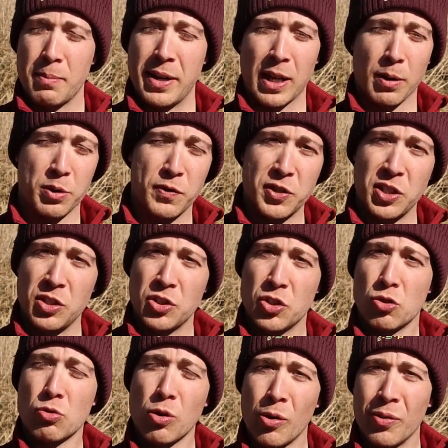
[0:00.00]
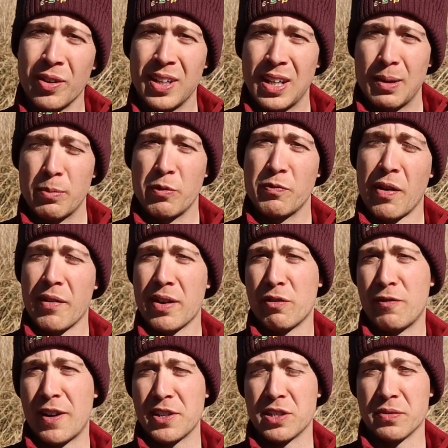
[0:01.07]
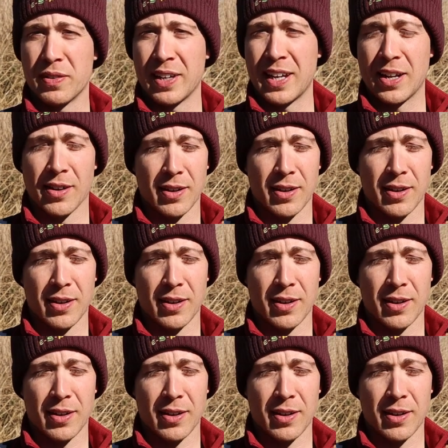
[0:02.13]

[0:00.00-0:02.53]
meaning I was fishing strong but very effectively,